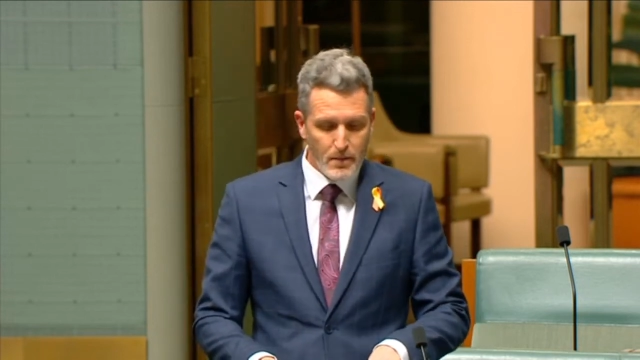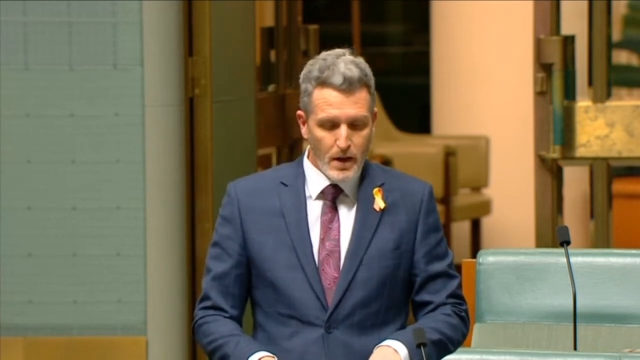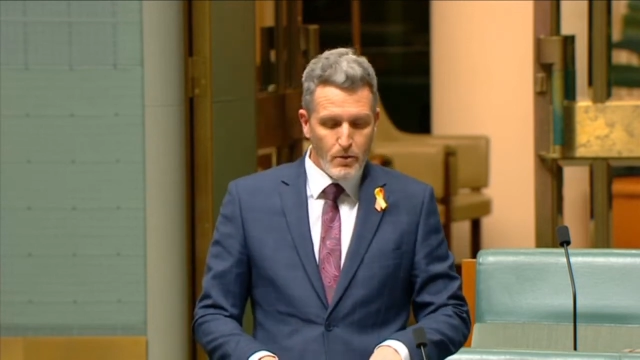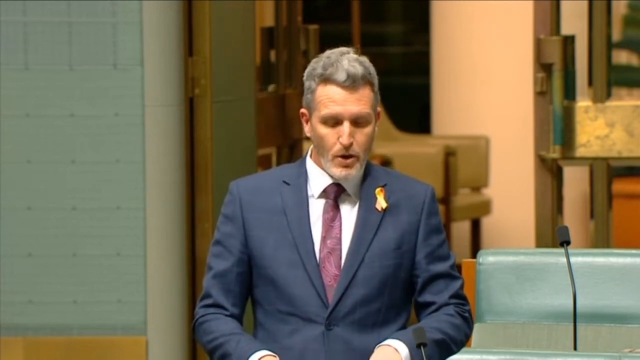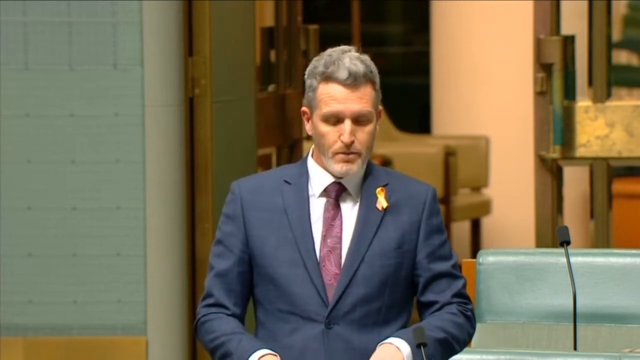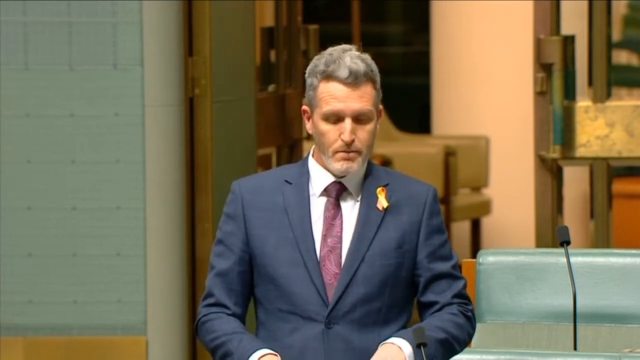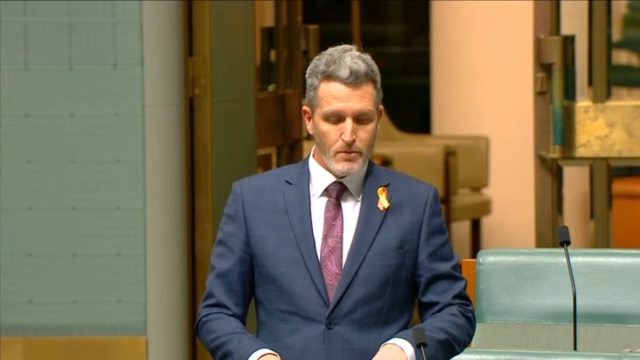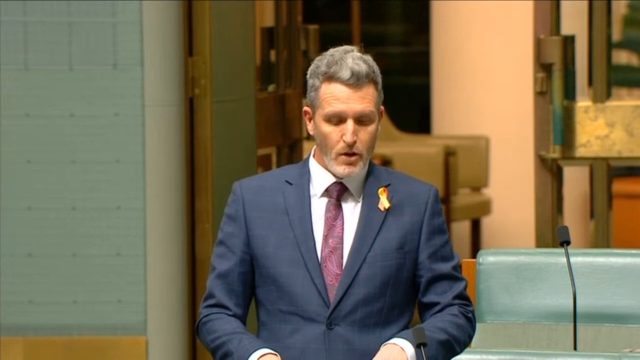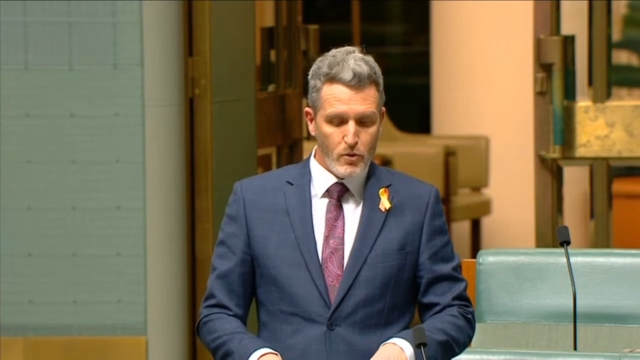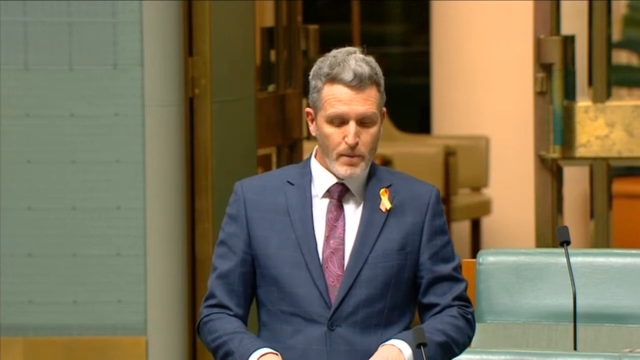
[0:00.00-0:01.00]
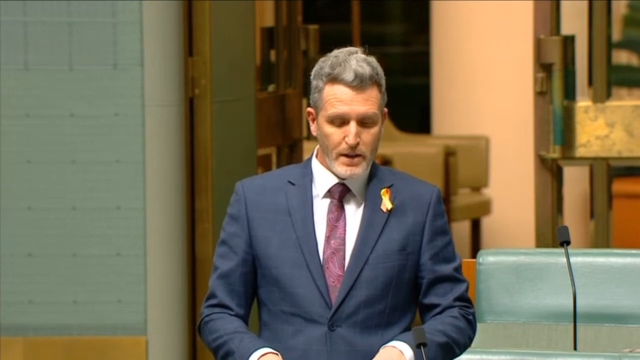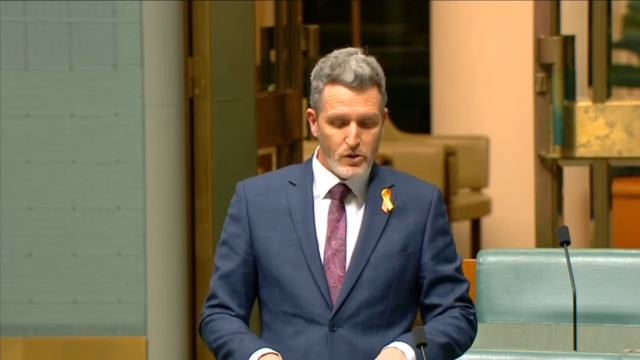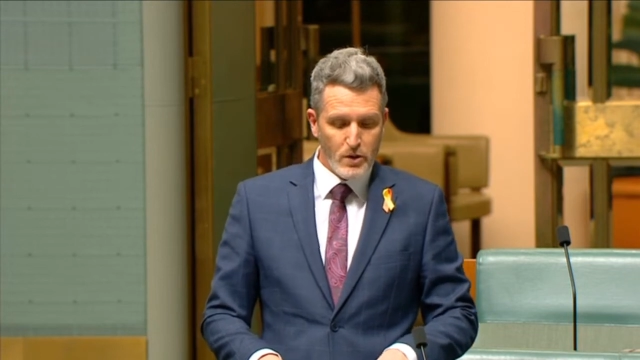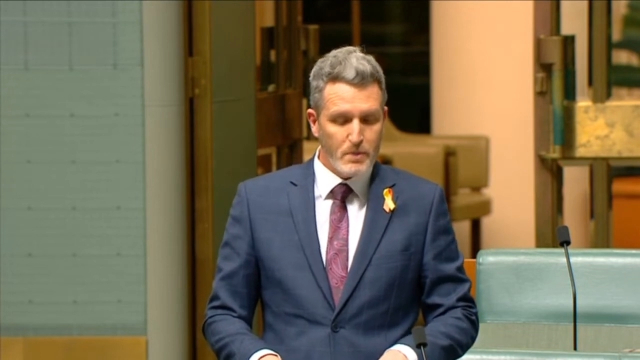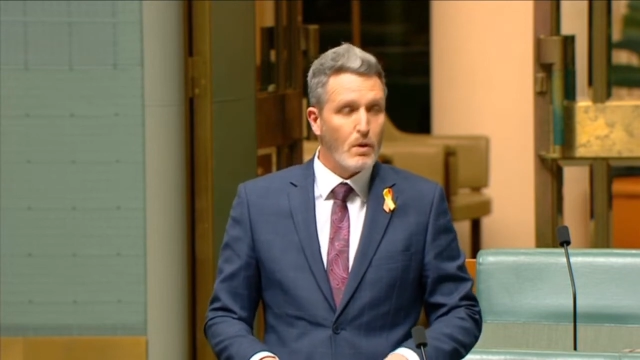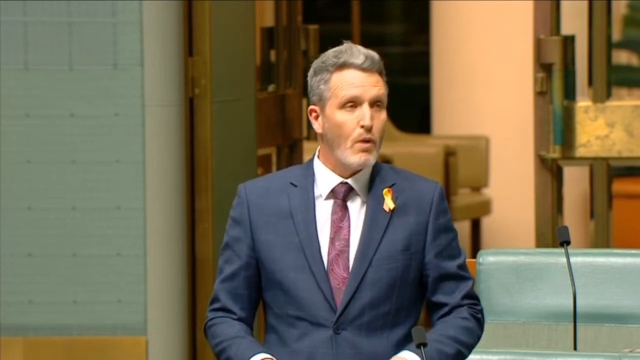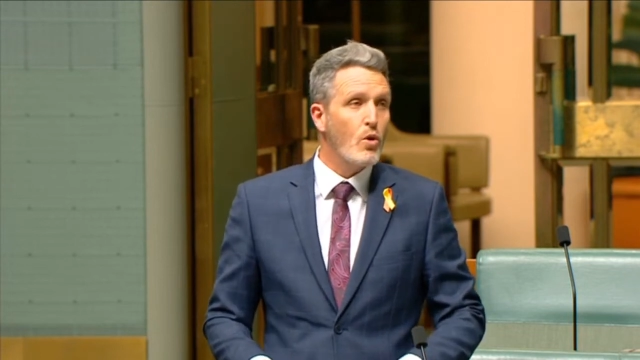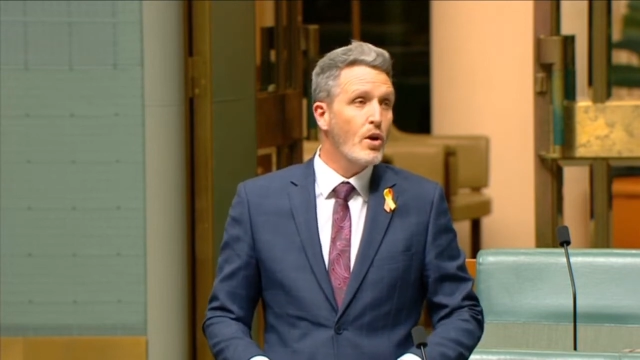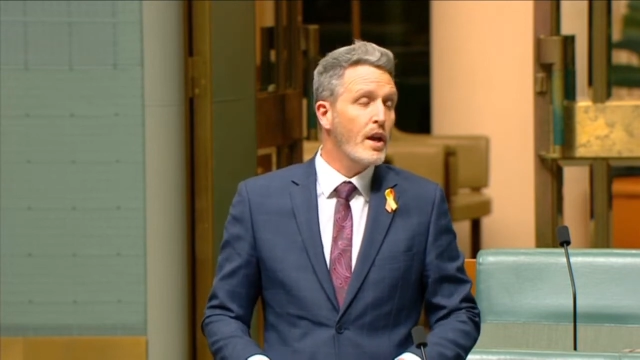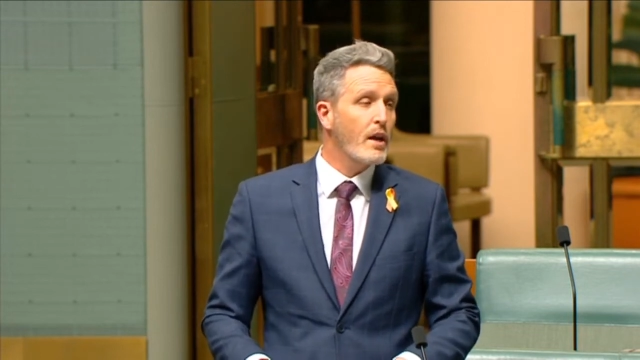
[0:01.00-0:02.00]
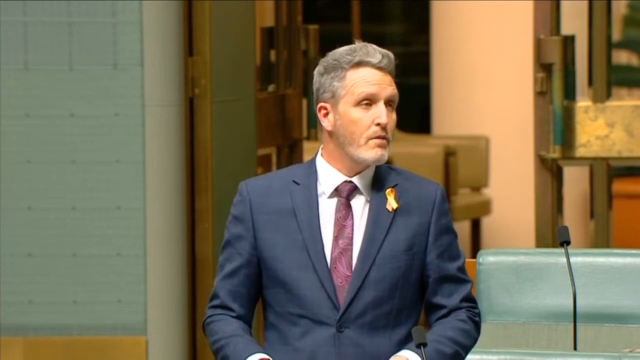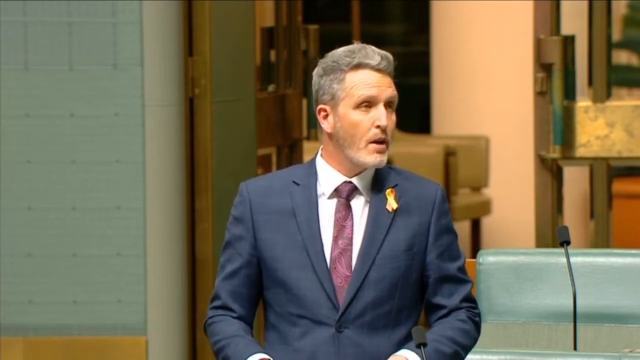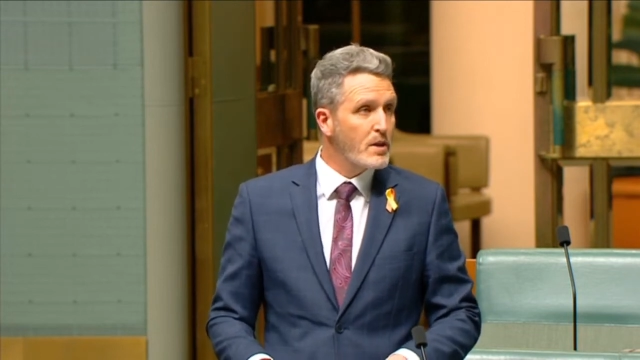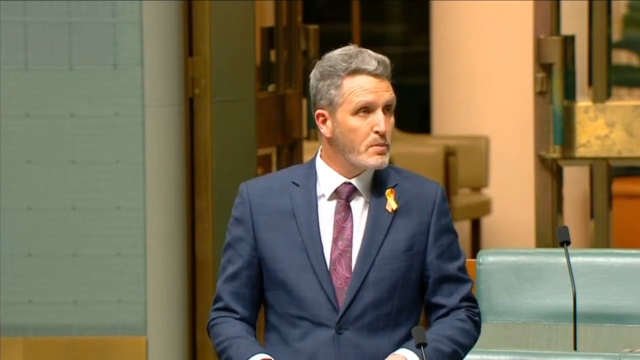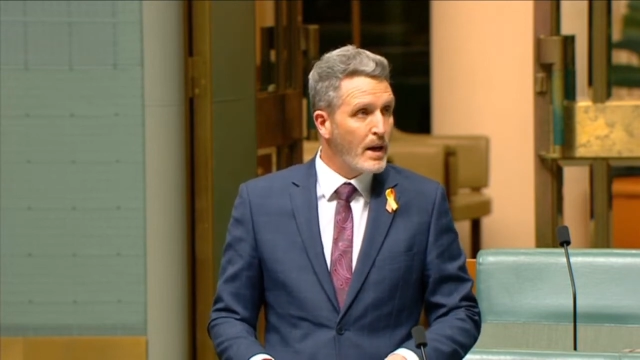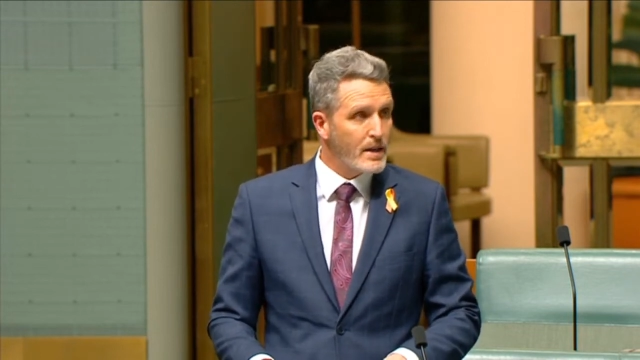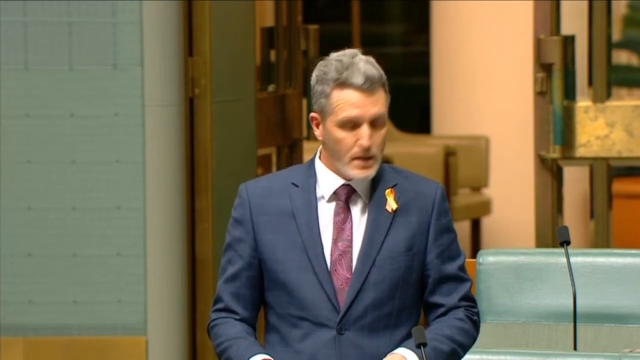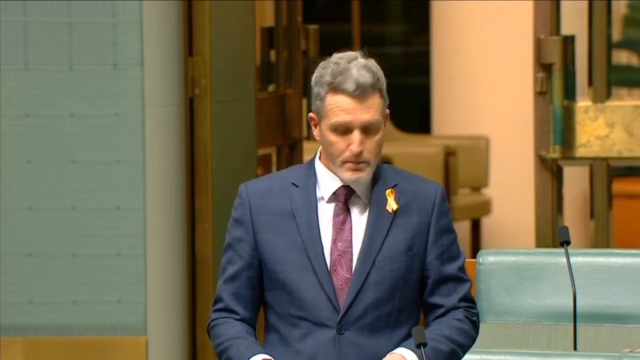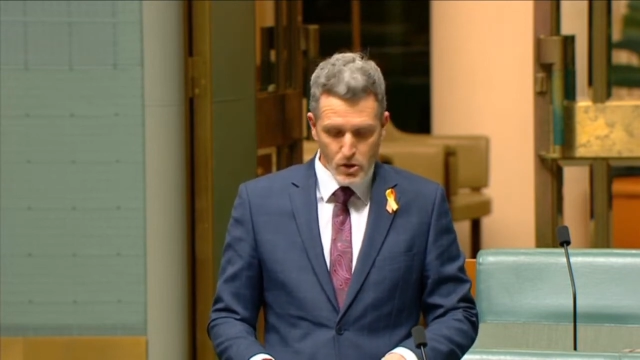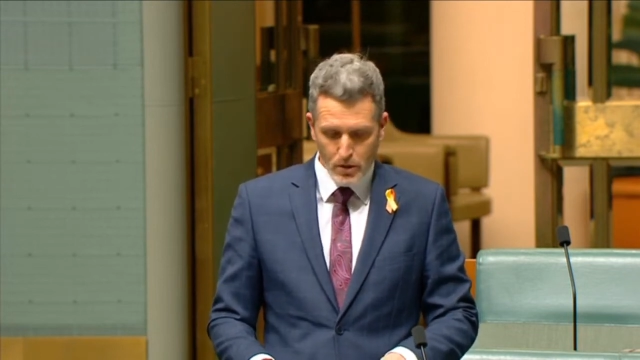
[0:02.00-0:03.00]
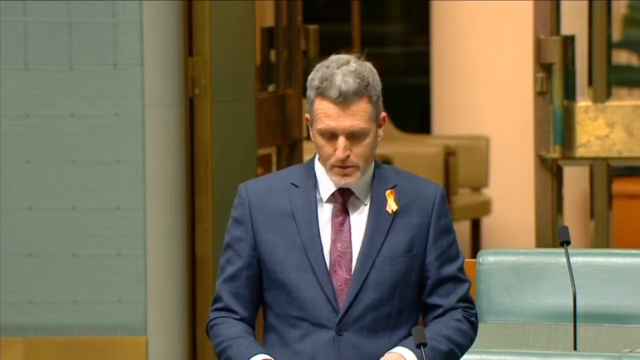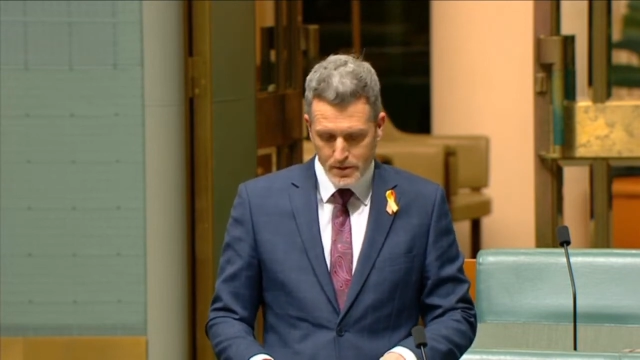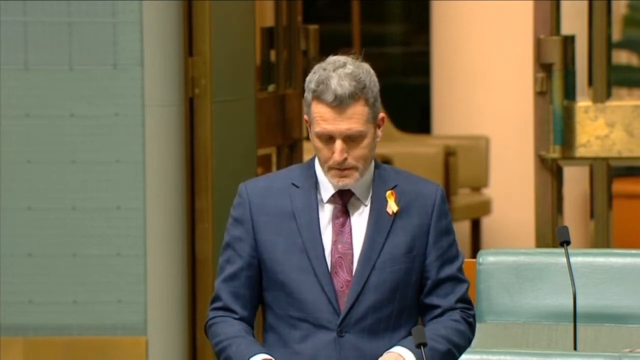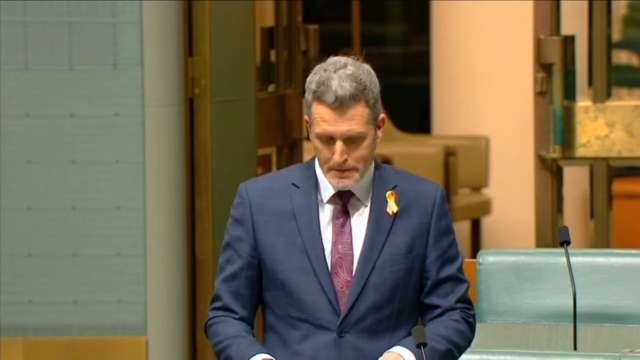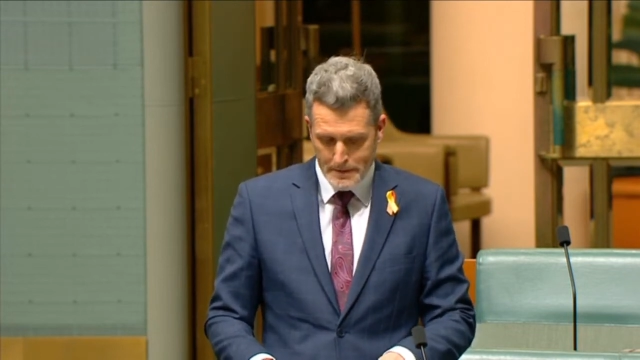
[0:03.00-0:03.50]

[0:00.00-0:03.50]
I wrote novel manuscripts while working at various part-time jobs.